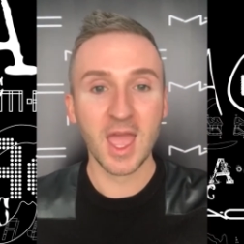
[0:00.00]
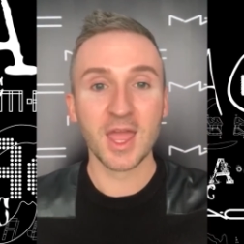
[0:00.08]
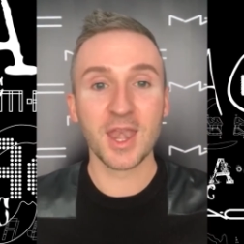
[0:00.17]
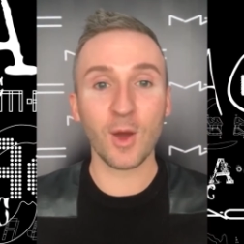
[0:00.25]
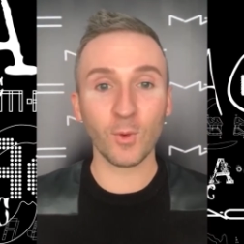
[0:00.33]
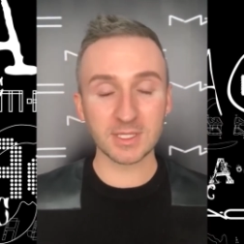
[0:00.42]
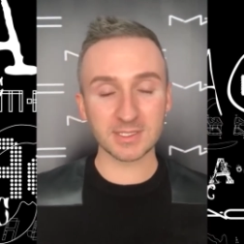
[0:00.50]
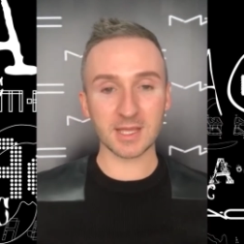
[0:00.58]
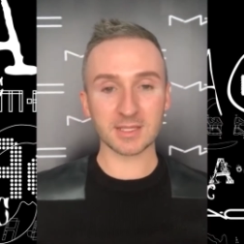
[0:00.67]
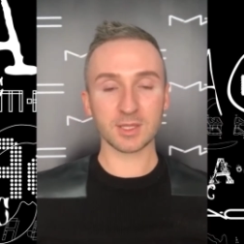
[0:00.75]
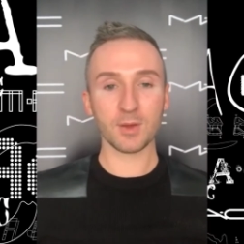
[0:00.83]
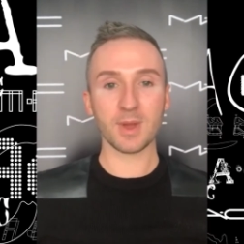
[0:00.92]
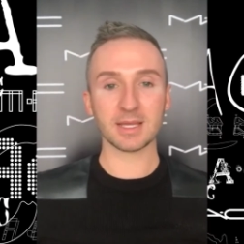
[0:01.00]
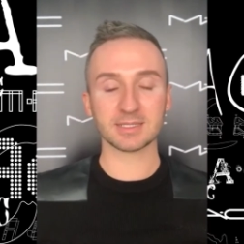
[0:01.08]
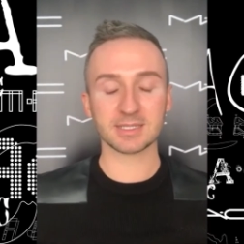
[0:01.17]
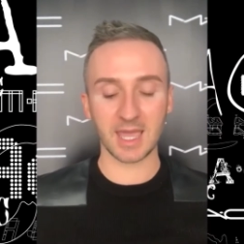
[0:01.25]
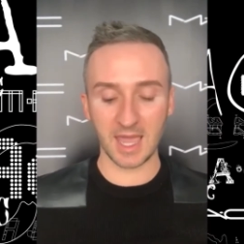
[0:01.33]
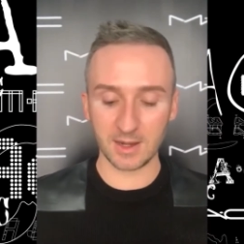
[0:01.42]
Now, once that's on my
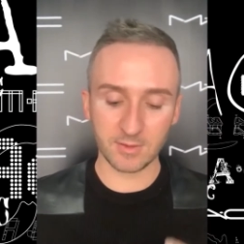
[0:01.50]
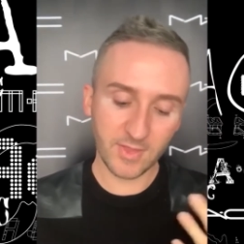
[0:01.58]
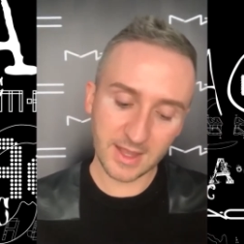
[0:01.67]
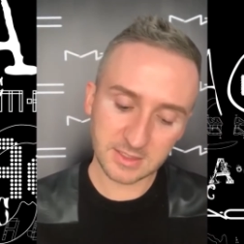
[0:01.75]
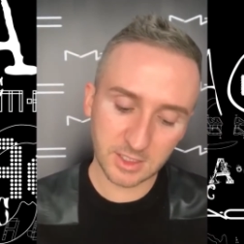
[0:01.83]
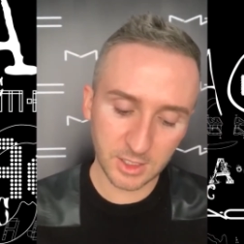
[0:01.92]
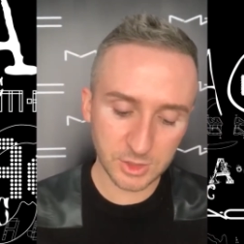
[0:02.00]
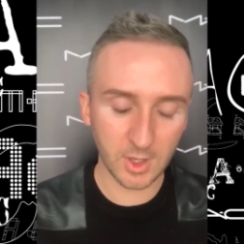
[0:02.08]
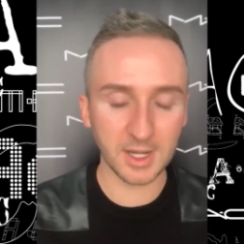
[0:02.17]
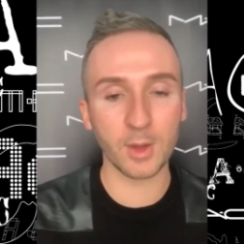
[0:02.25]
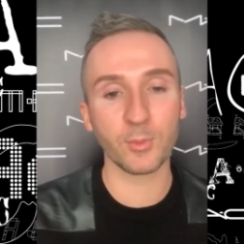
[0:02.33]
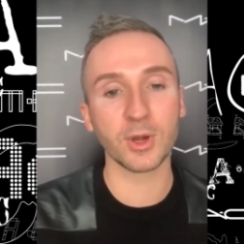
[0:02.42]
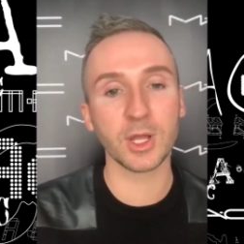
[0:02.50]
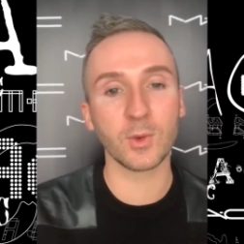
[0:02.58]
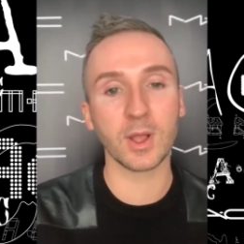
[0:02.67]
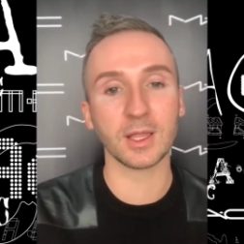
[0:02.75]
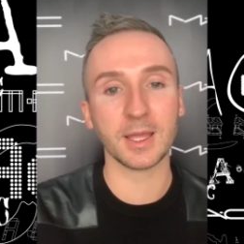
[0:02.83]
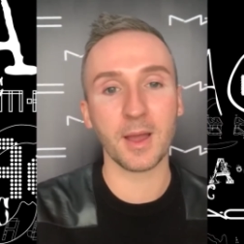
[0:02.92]
skin, that's gonna dry down pretty
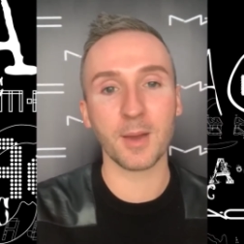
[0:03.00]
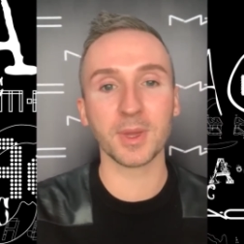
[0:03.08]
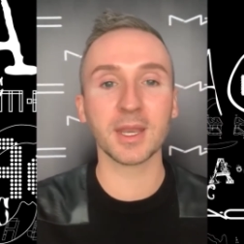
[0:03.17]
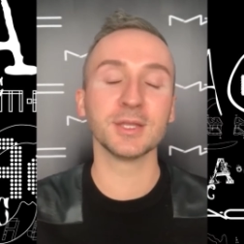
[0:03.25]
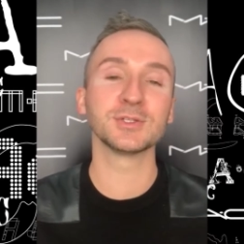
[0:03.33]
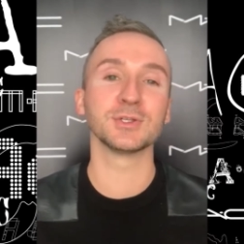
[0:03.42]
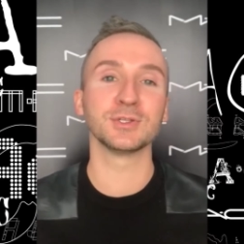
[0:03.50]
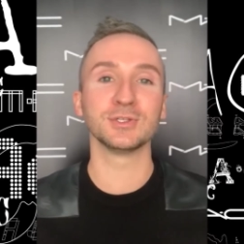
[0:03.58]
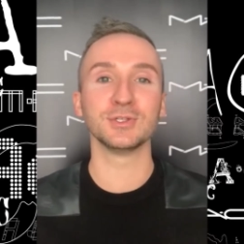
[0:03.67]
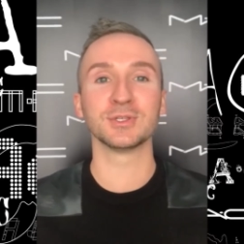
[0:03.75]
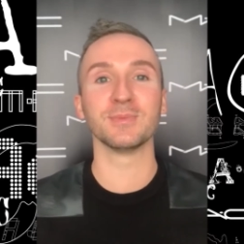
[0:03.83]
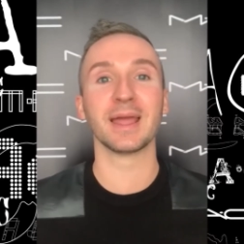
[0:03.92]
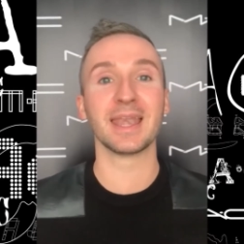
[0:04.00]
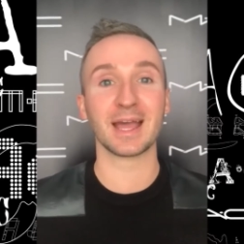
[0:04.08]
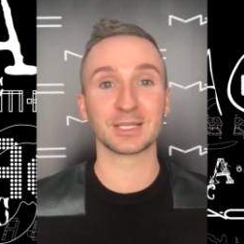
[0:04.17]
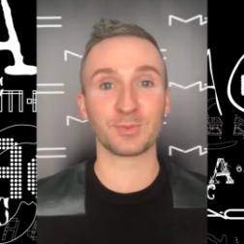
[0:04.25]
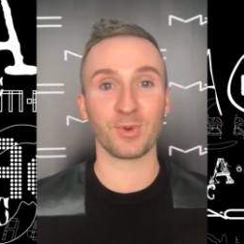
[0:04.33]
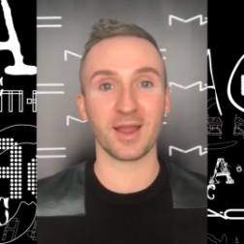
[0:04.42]
quickly. I'm gonna introduce you to my next
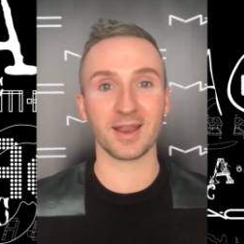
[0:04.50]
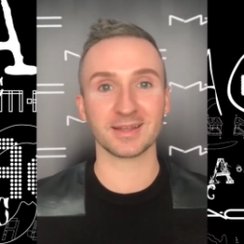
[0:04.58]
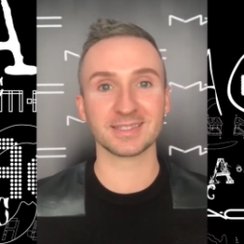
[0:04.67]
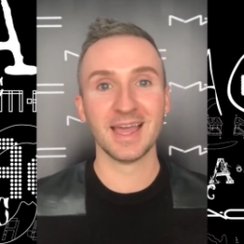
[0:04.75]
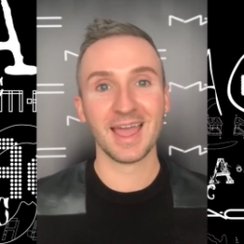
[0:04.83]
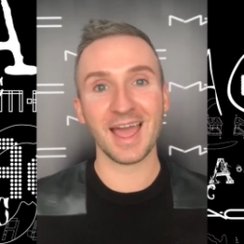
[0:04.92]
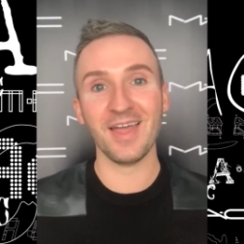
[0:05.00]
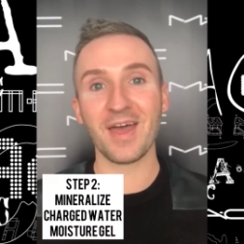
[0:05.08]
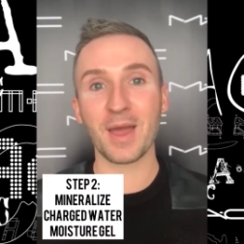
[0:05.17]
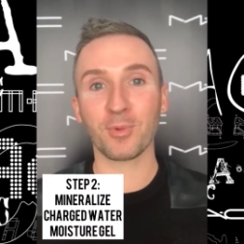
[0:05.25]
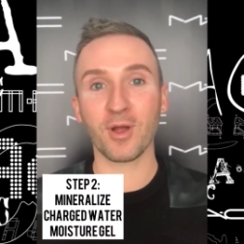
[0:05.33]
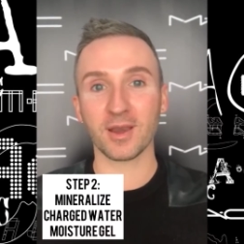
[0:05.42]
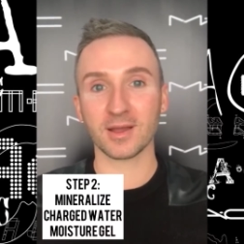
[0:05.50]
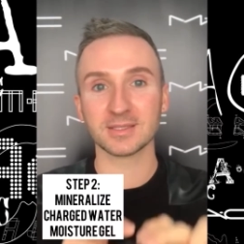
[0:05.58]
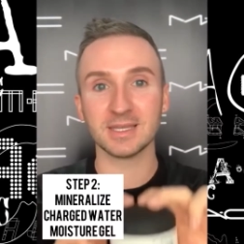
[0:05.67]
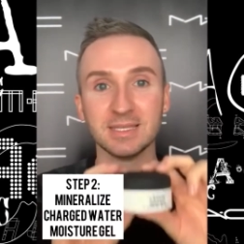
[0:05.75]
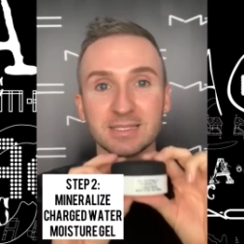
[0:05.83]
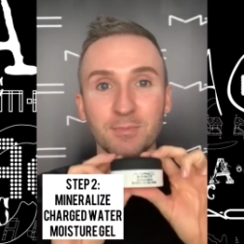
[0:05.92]
product, and that product
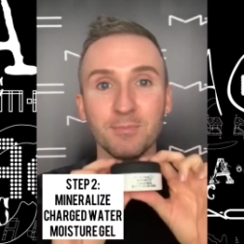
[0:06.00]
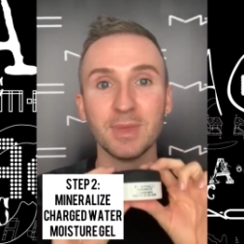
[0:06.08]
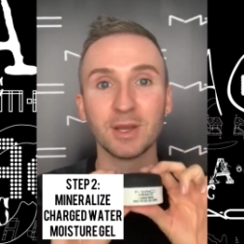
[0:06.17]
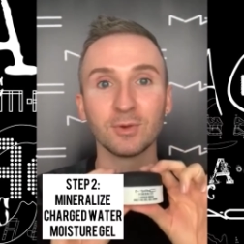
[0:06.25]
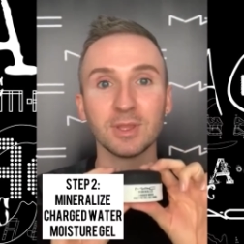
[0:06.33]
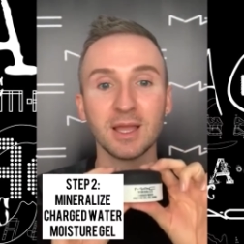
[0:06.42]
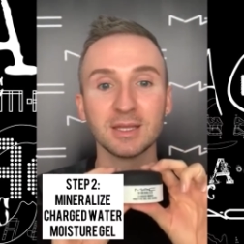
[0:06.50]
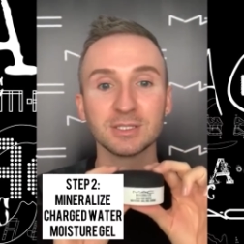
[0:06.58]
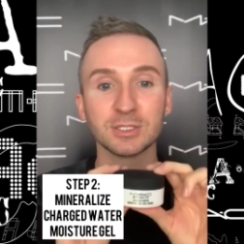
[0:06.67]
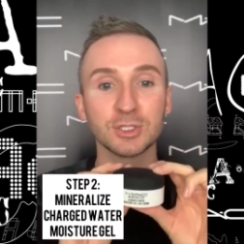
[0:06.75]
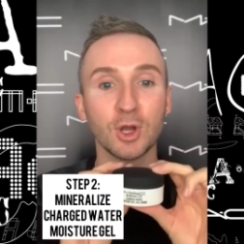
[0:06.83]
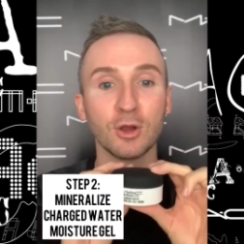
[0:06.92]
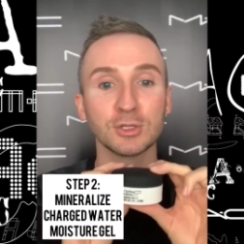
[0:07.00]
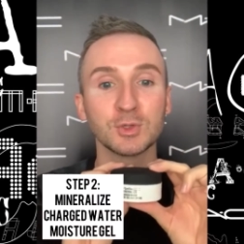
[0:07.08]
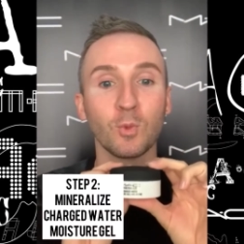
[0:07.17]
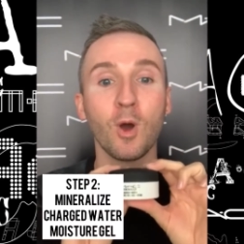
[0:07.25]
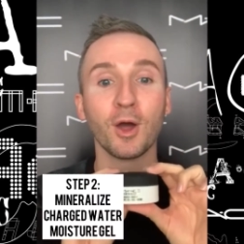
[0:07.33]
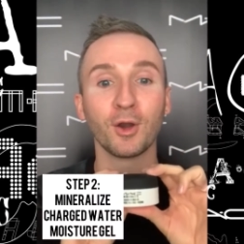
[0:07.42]
is Mineralized Charged
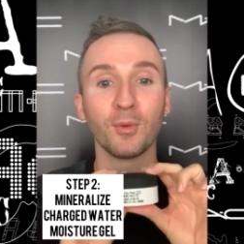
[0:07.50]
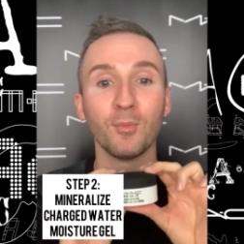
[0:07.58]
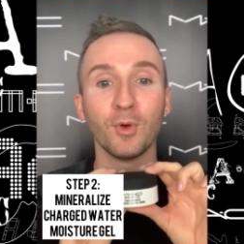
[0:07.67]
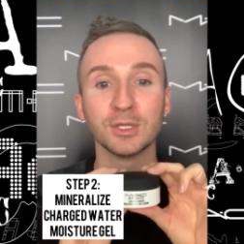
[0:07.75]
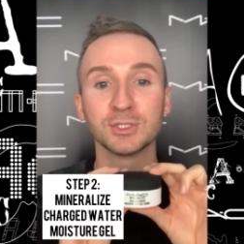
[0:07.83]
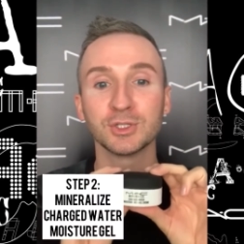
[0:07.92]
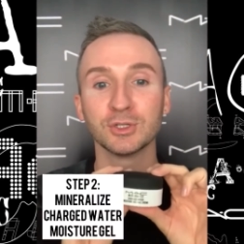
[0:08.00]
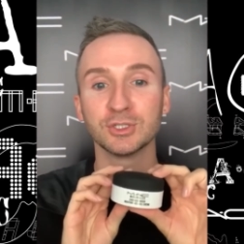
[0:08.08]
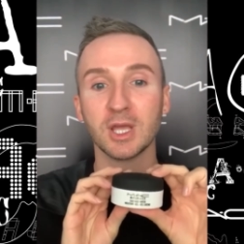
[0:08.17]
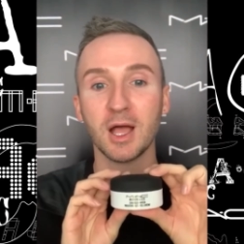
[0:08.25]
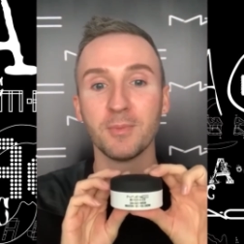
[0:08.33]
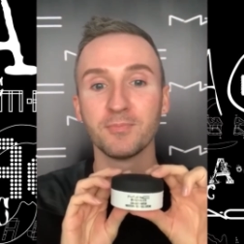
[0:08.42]
Water Moisture Gel.